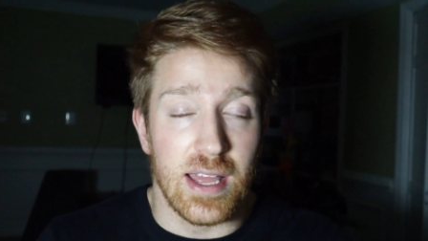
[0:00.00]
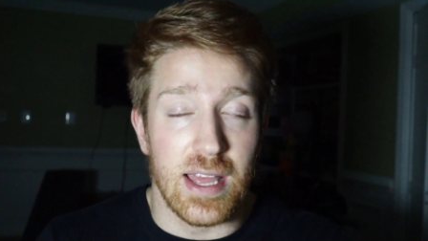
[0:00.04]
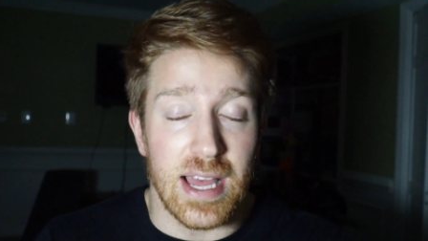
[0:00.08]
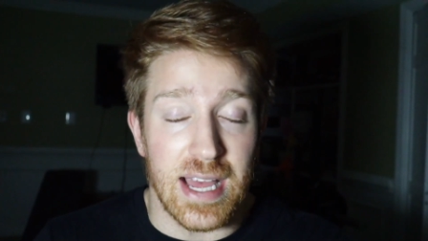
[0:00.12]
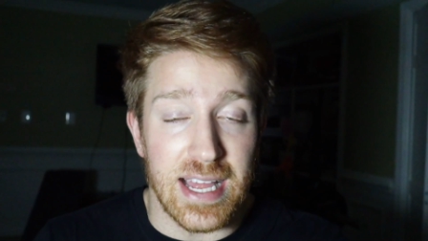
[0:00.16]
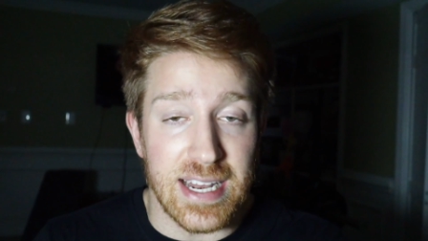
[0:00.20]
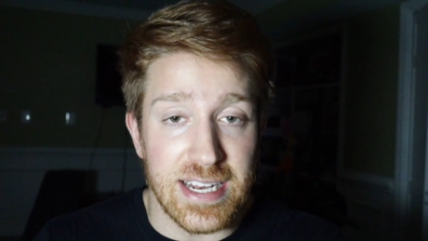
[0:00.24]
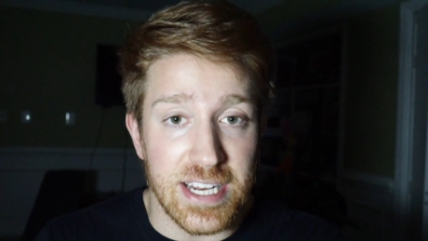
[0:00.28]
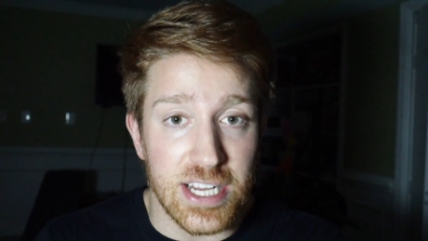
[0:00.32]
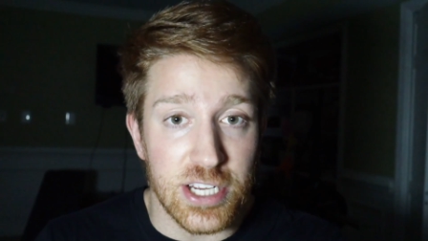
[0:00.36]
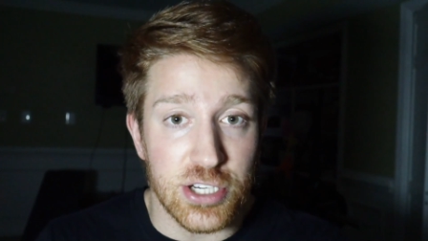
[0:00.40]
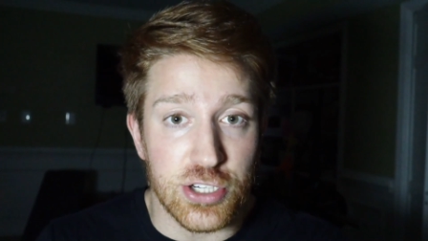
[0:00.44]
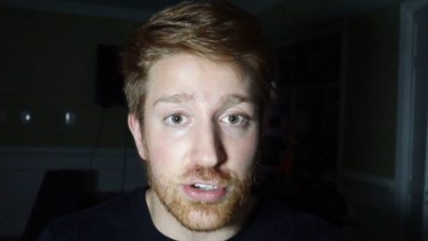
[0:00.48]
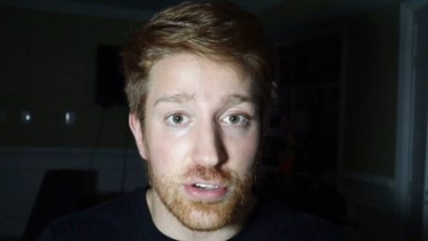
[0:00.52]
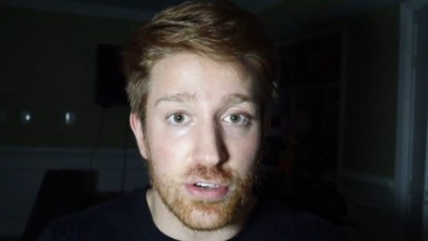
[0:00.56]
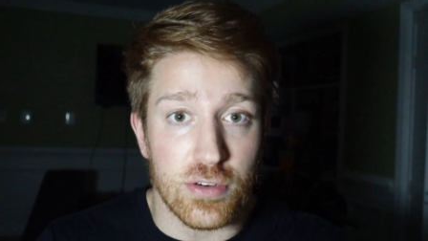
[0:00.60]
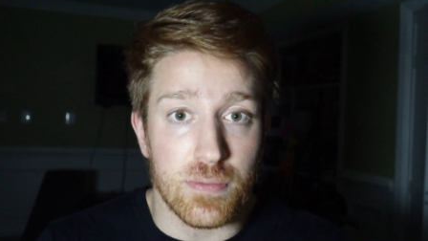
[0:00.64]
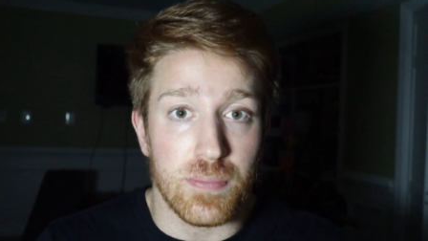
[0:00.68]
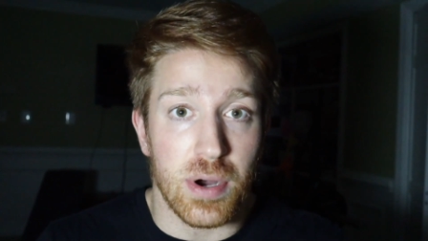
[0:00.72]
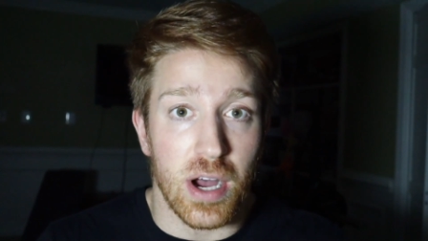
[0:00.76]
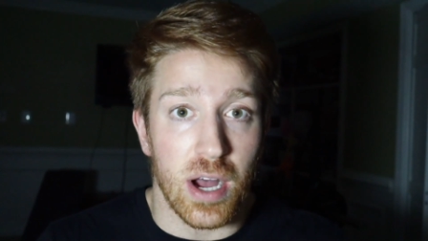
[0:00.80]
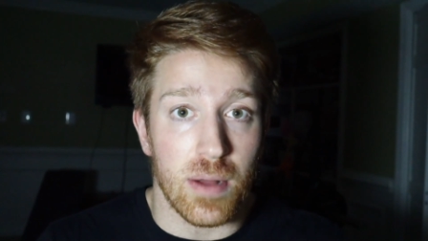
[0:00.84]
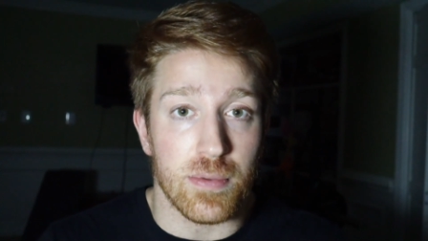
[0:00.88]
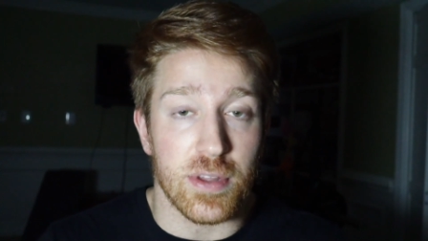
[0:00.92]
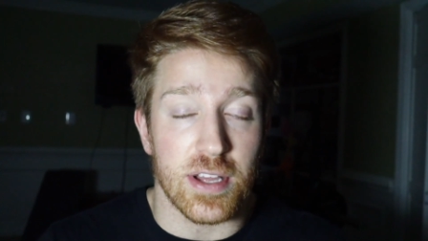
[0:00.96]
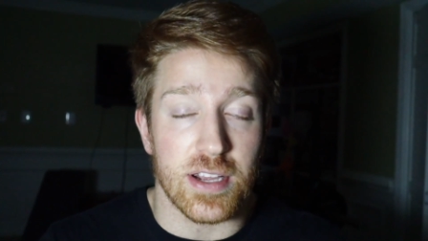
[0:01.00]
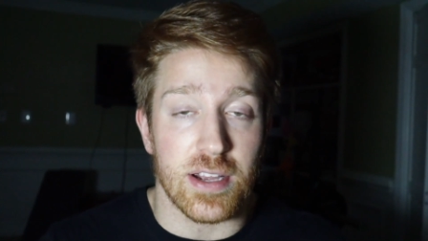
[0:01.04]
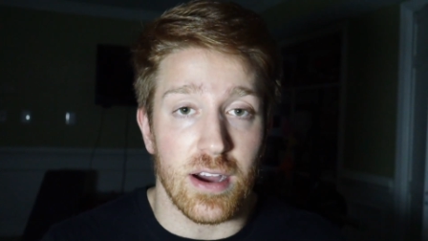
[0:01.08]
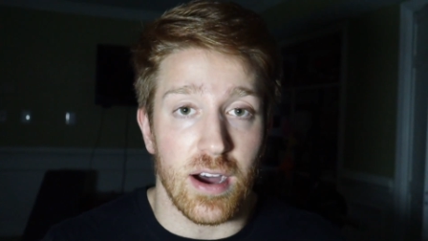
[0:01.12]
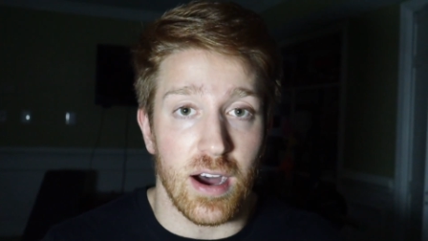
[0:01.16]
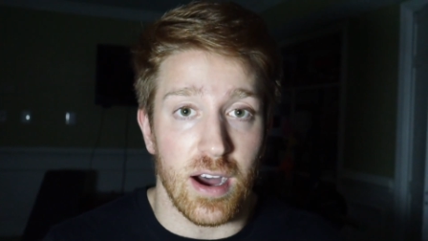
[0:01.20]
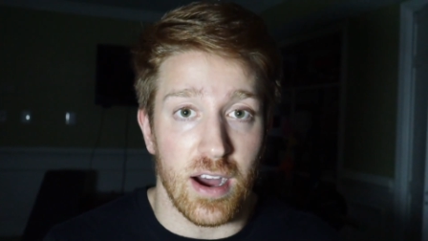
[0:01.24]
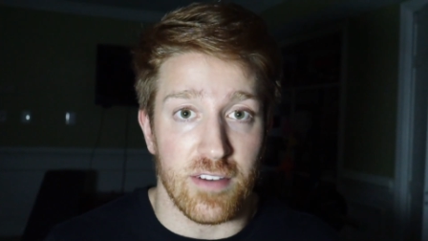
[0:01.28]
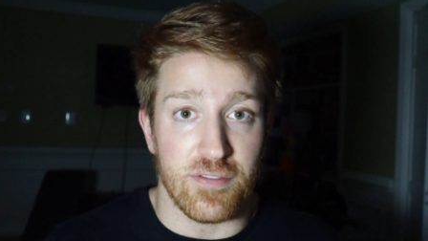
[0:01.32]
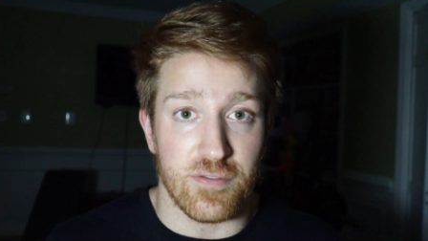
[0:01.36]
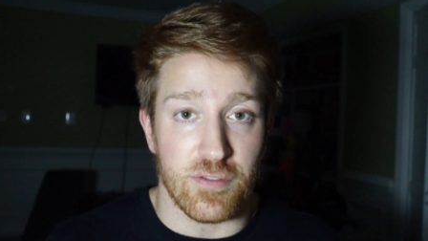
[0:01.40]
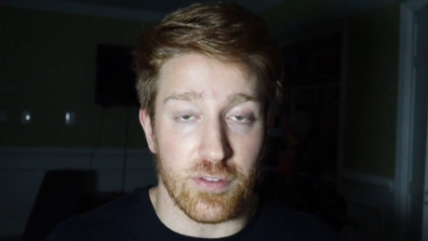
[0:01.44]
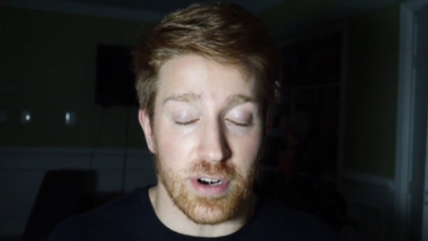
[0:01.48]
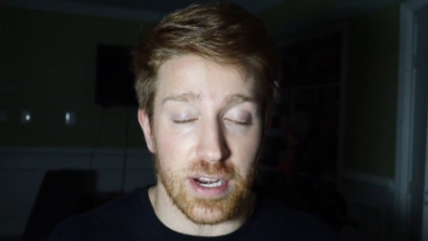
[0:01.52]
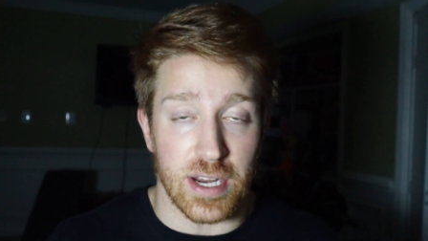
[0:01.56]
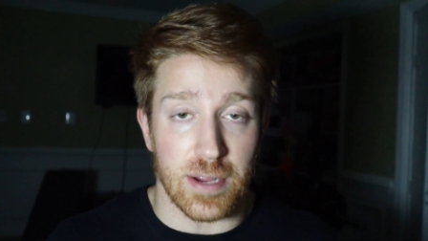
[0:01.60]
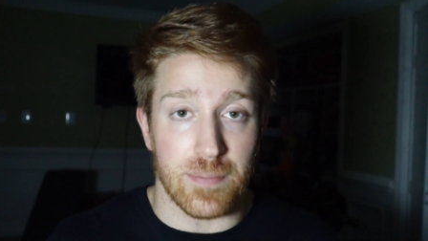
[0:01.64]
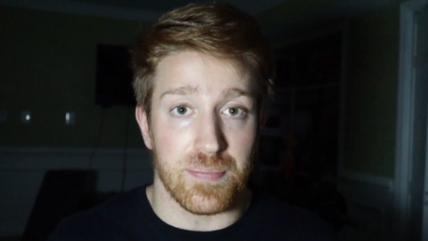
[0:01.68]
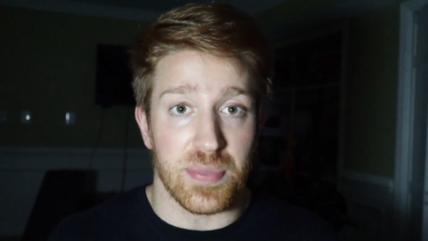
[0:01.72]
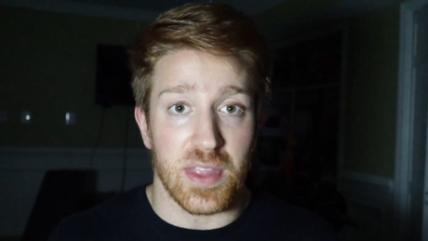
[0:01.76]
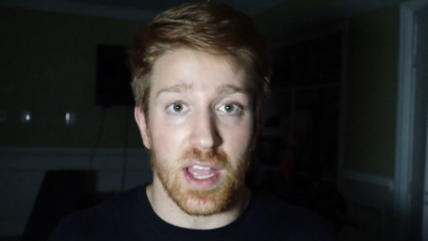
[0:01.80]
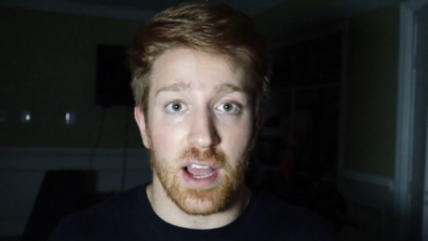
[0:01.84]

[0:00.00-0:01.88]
initial public offering